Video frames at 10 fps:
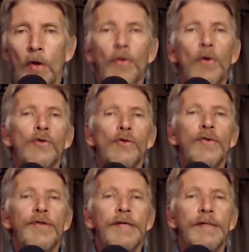Those who
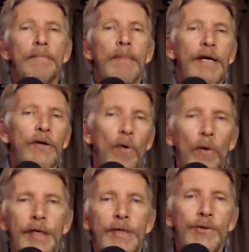think that
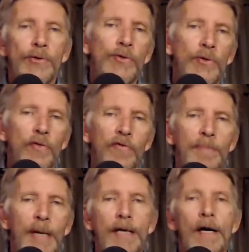minorities are served
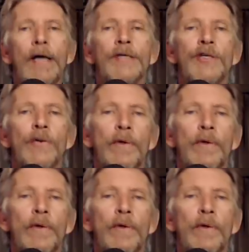by constant